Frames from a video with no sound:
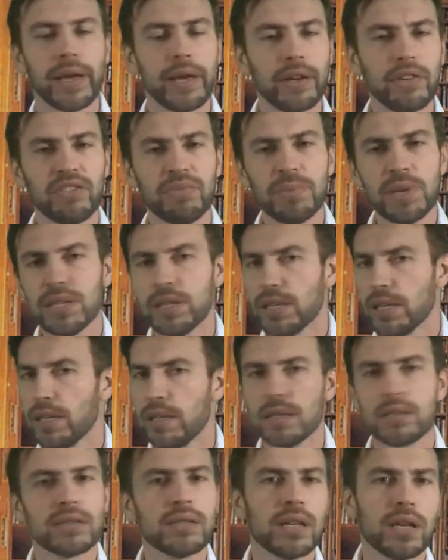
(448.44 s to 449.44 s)
I
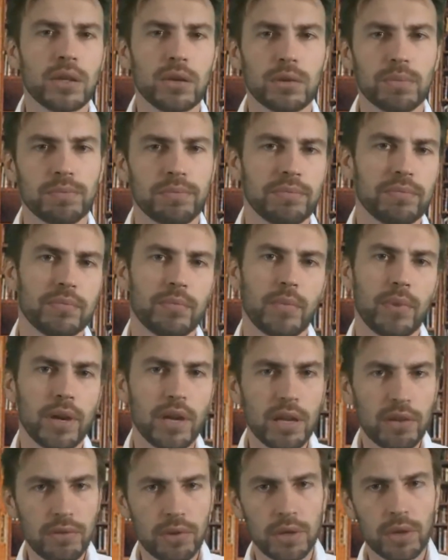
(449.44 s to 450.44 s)
don't know
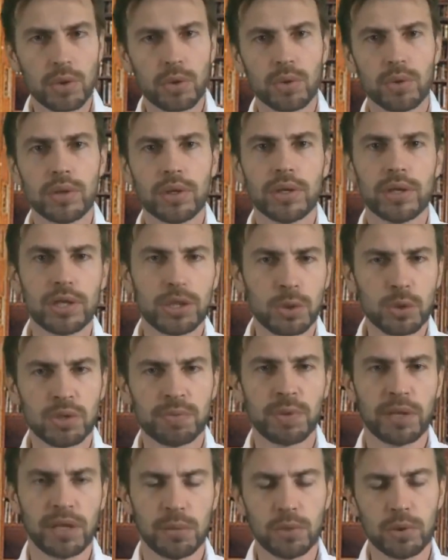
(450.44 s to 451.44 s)
arithmetic. I do
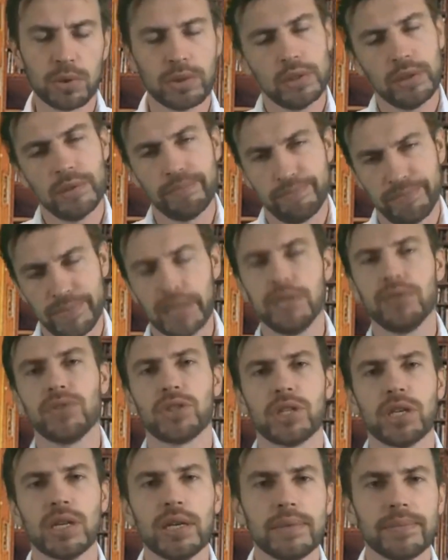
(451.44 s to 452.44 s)
pray with my left hand
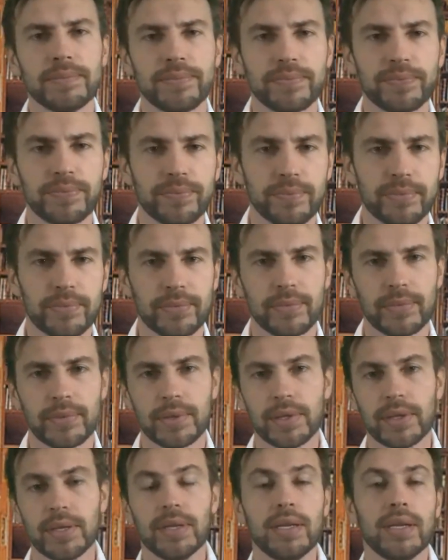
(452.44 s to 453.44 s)
because I'm a
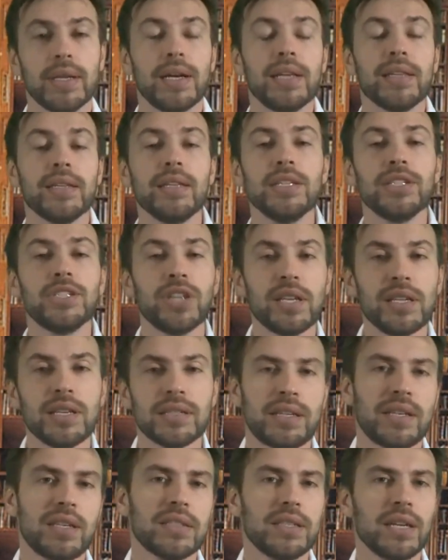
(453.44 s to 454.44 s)
left-handed. English
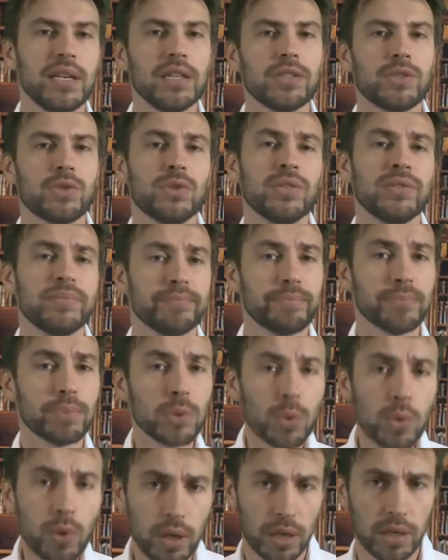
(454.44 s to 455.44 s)
told that it's bad
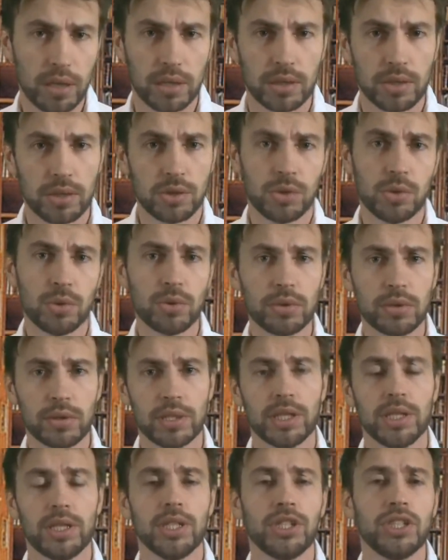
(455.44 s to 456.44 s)
that he doesn't know how to
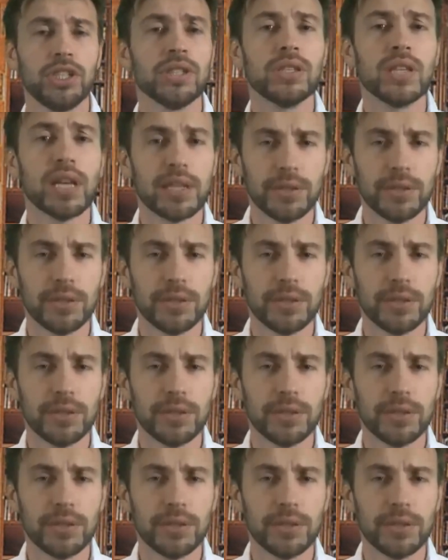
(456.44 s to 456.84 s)
count.